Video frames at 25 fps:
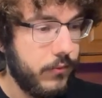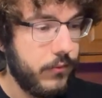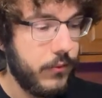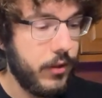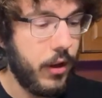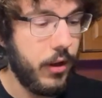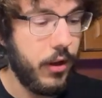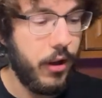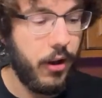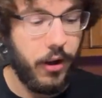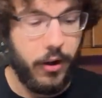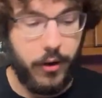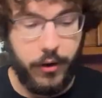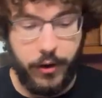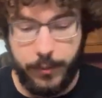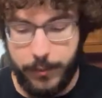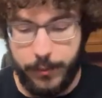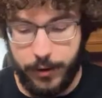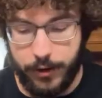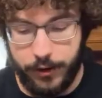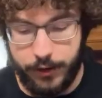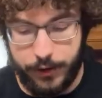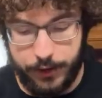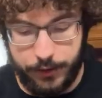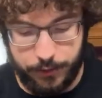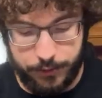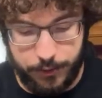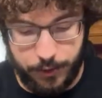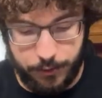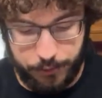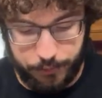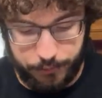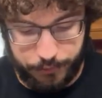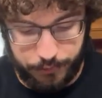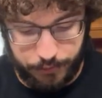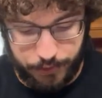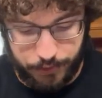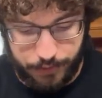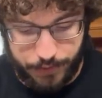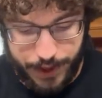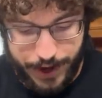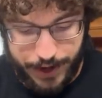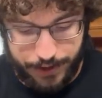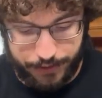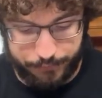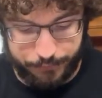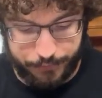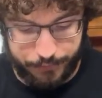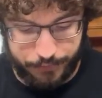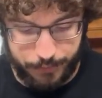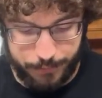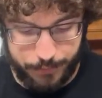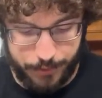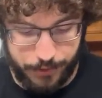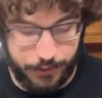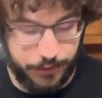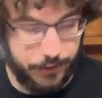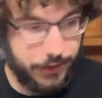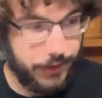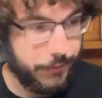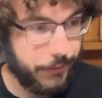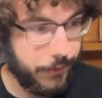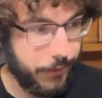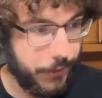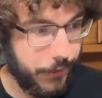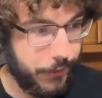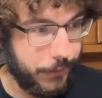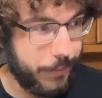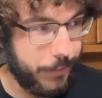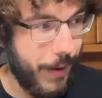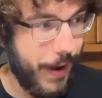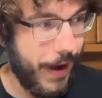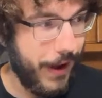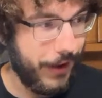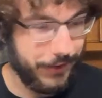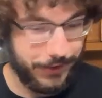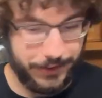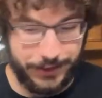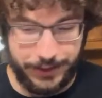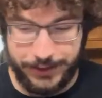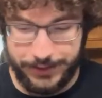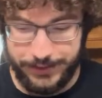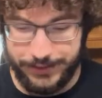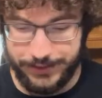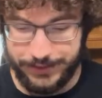Oh, I'm already noticing a lack of stability for this model.